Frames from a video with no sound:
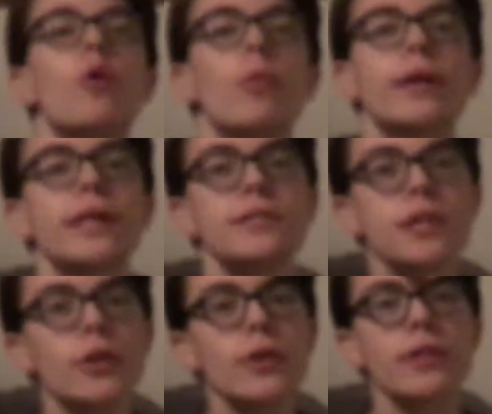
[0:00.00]
When
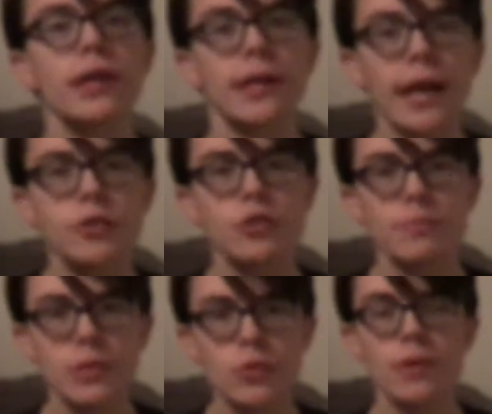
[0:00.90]
considering the connection
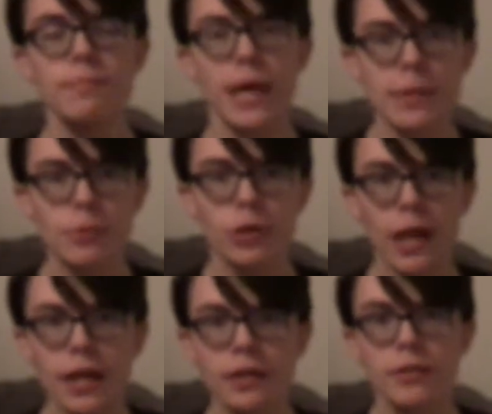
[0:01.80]
between paper
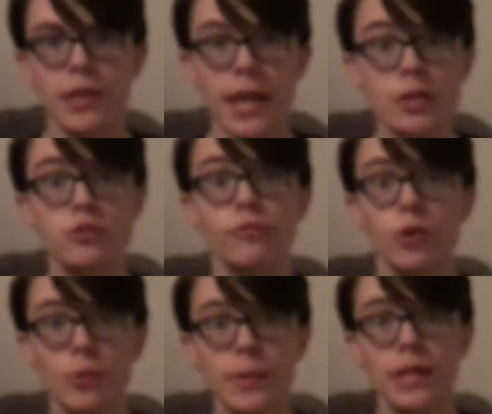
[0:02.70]
and the age of
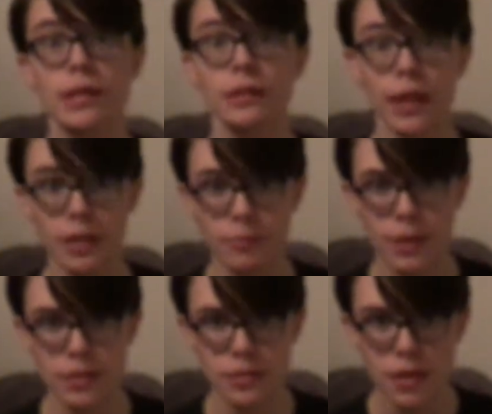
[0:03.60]
European
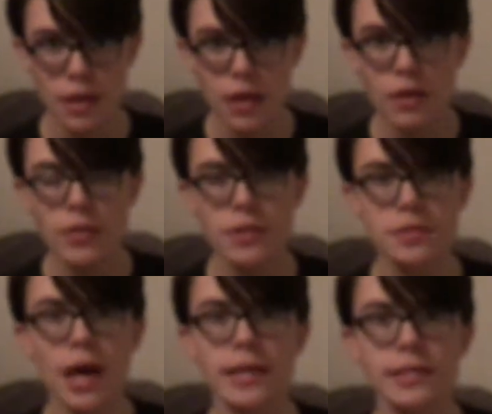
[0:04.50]
enlightenment, this
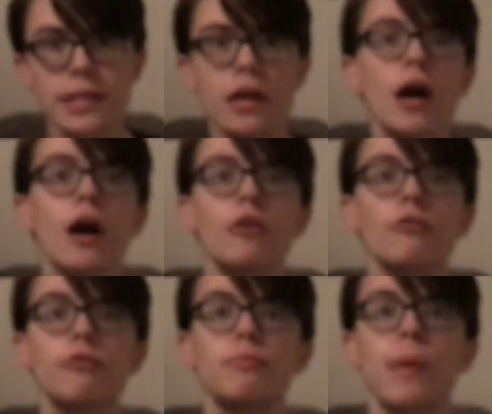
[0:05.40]
idea
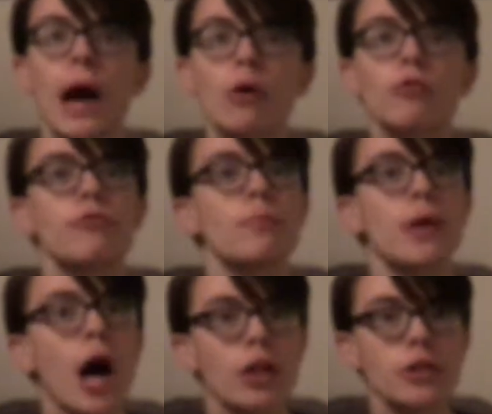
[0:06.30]
of power from
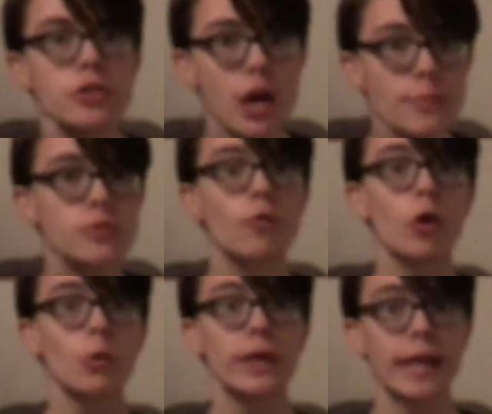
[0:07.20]
knowledge comes
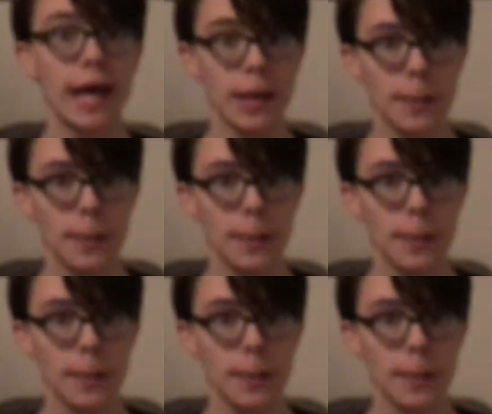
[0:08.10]
forward again.